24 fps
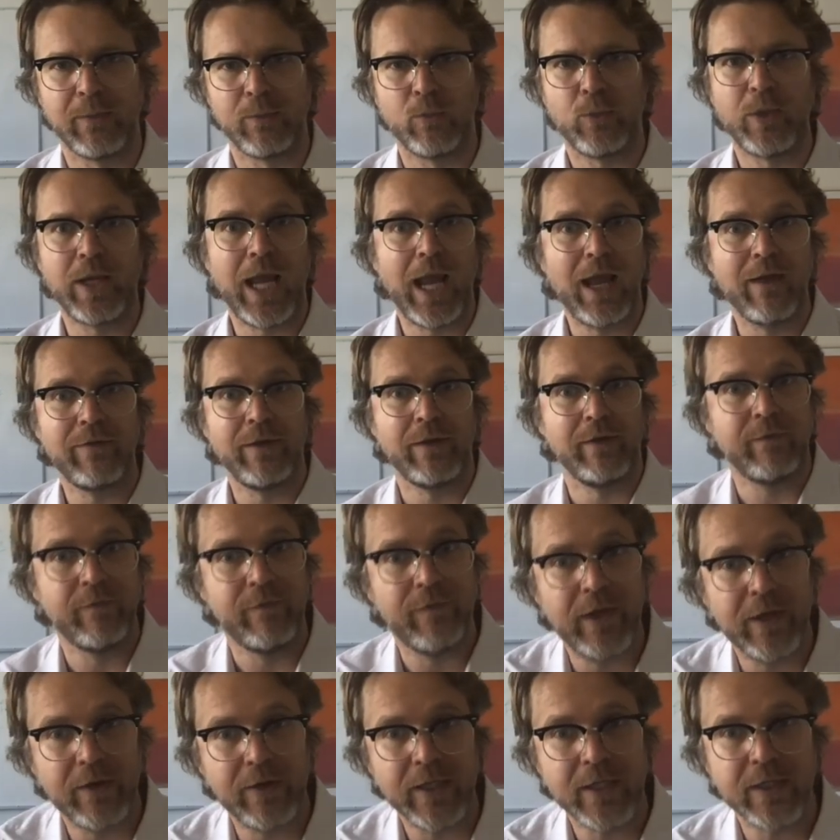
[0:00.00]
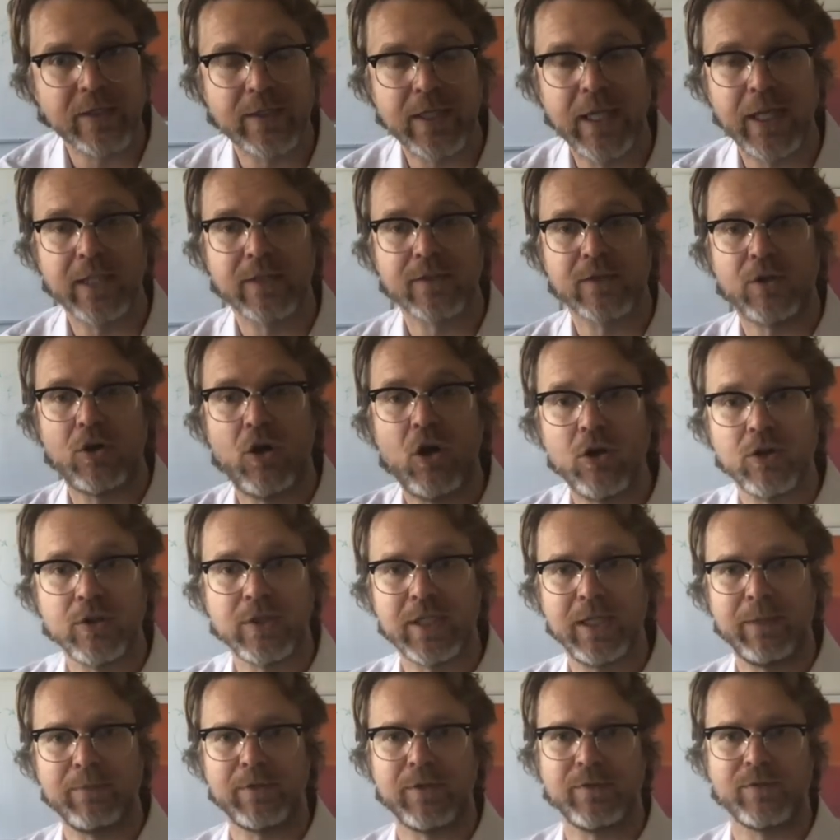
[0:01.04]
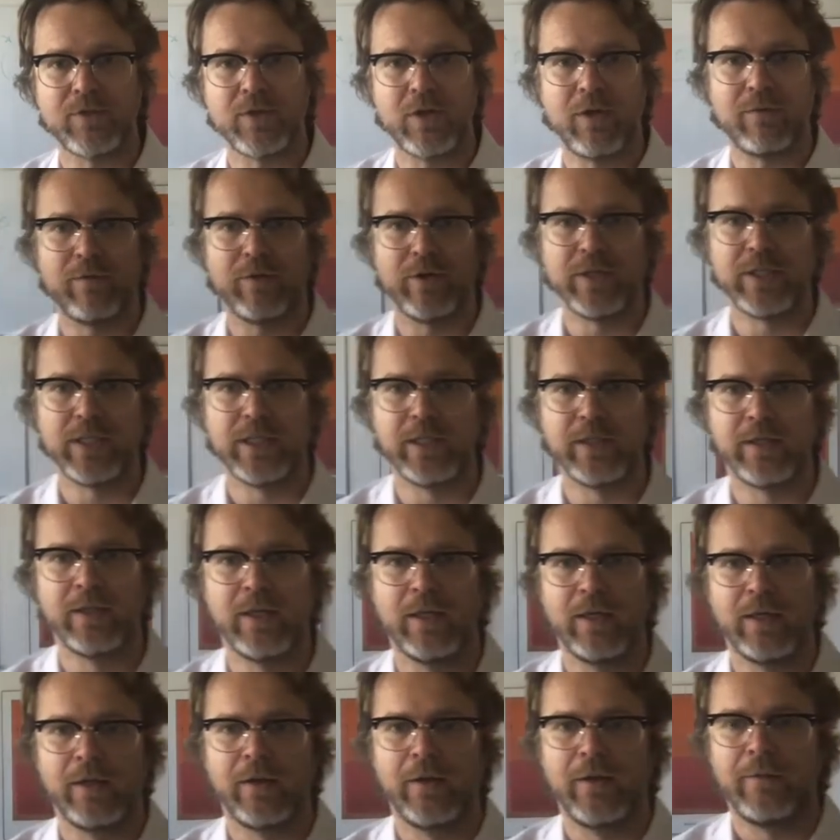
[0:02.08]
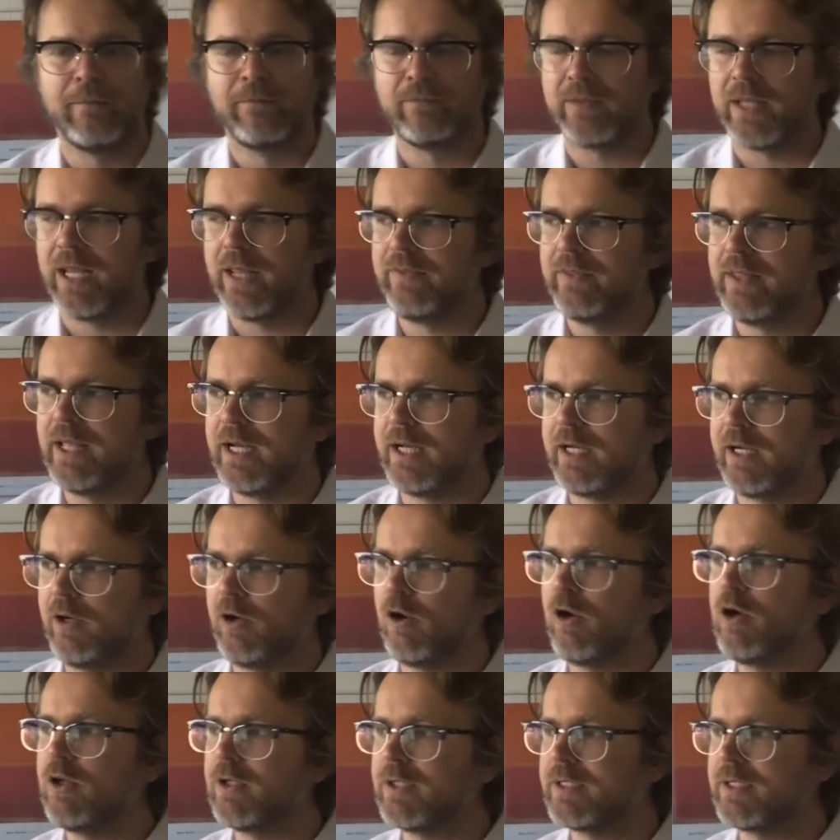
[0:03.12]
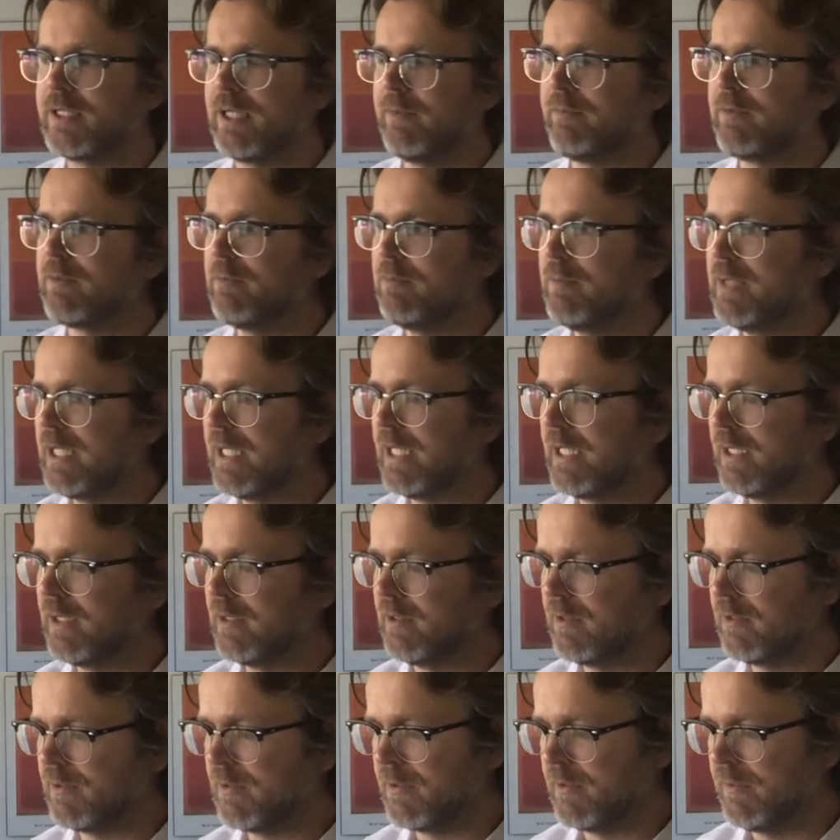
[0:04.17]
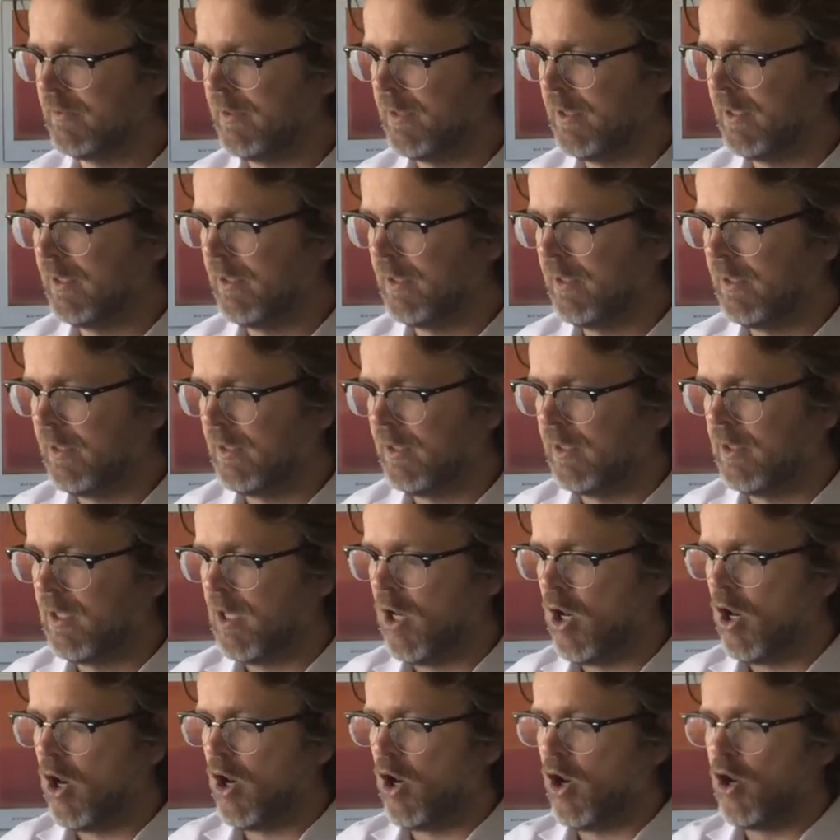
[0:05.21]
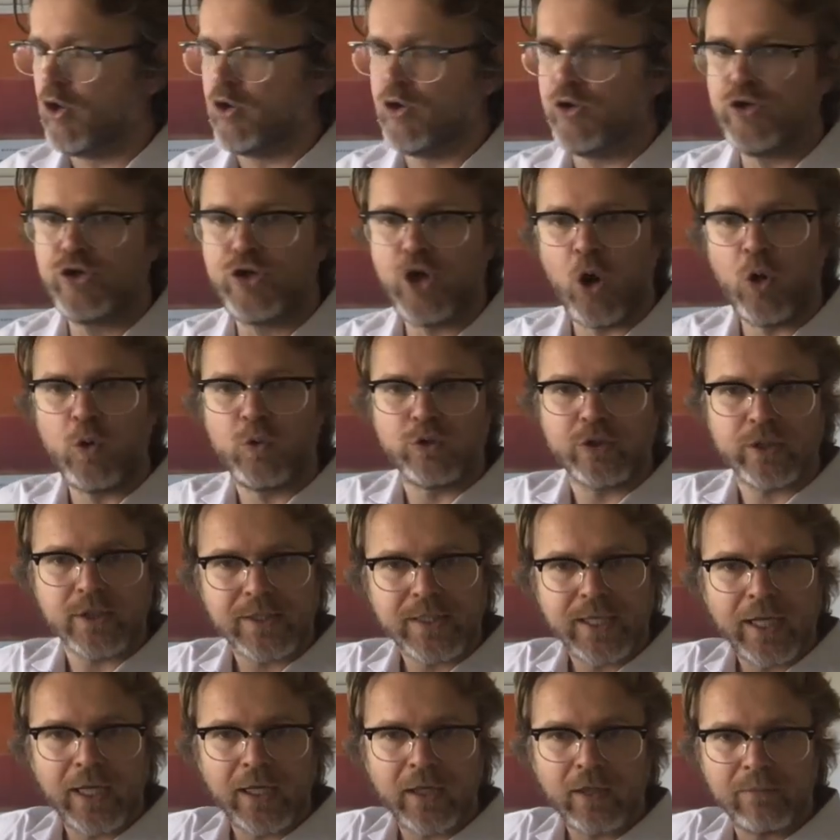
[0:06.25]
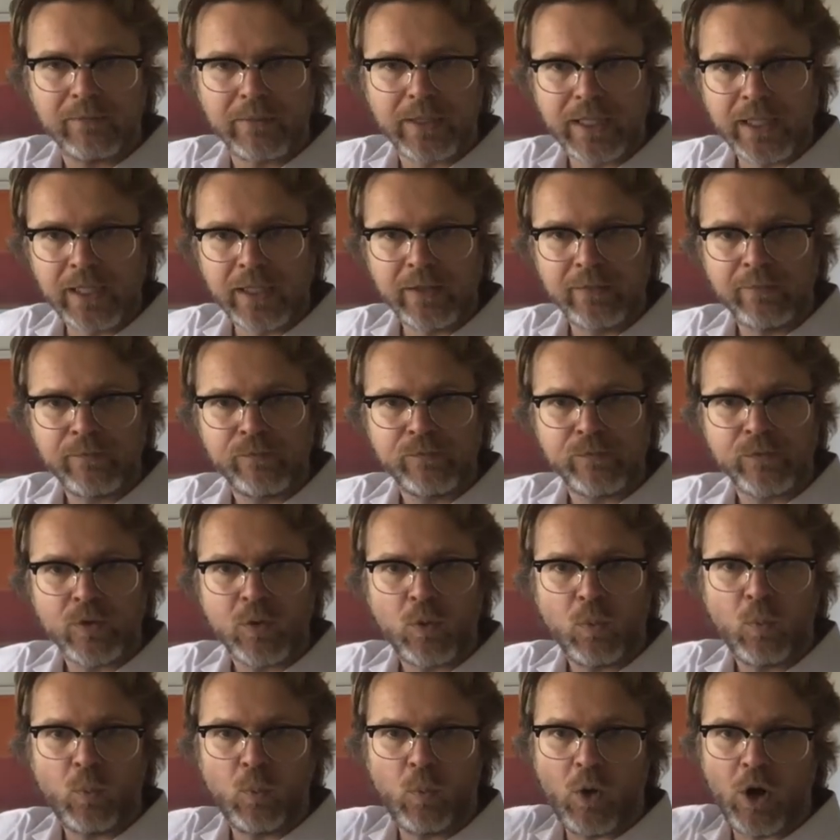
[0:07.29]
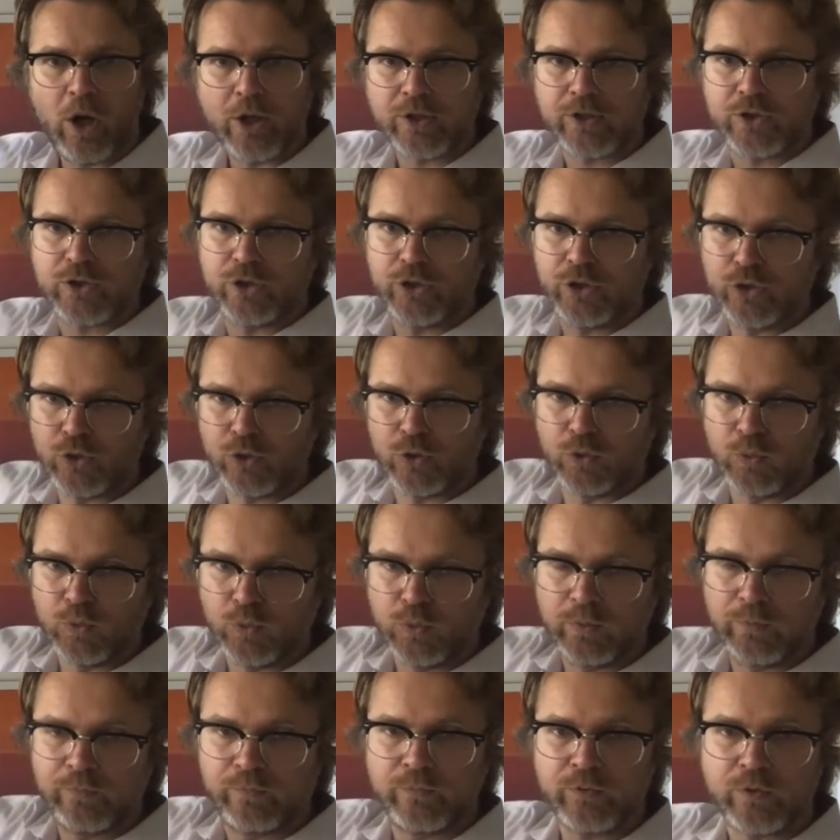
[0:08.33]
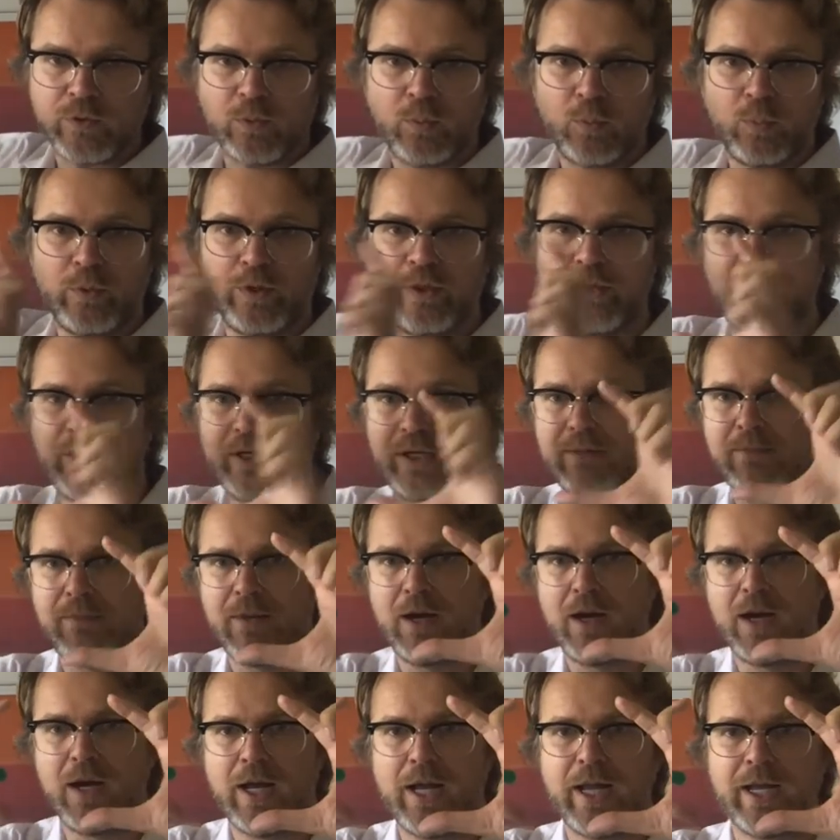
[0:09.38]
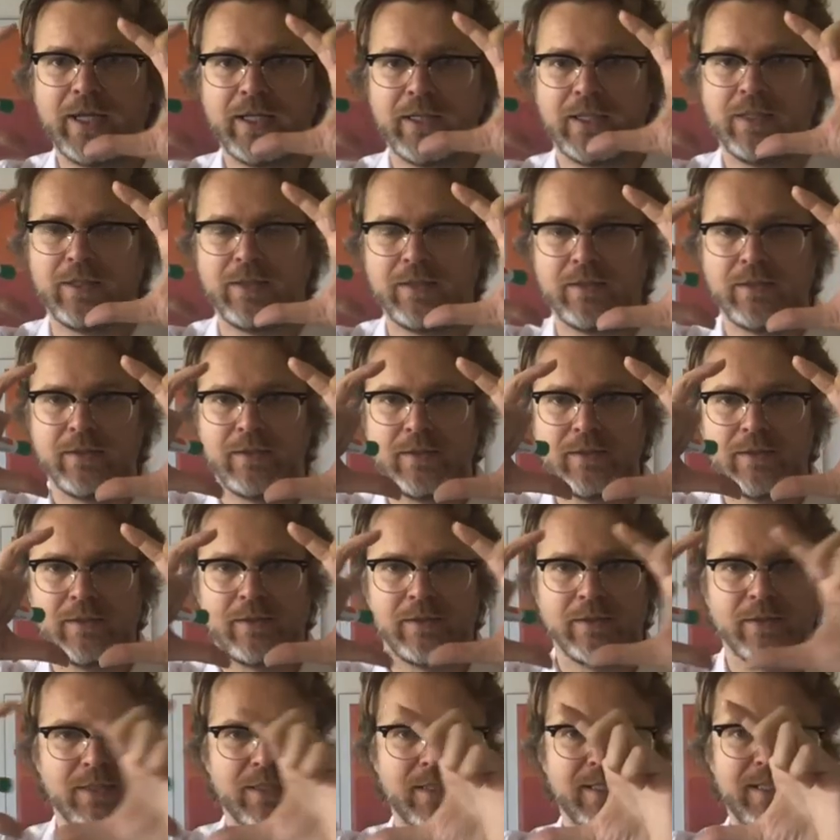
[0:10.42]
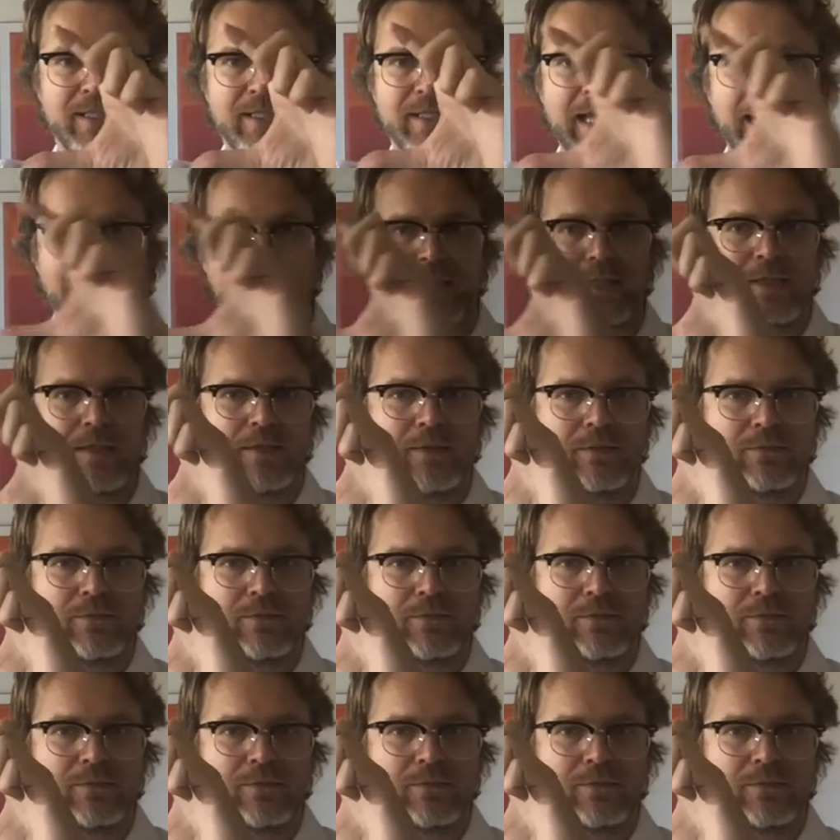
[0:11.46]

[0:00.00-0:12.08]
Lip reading: We have a very intense concept of sovereignty. And that concept means, don't tell me what to do within my state.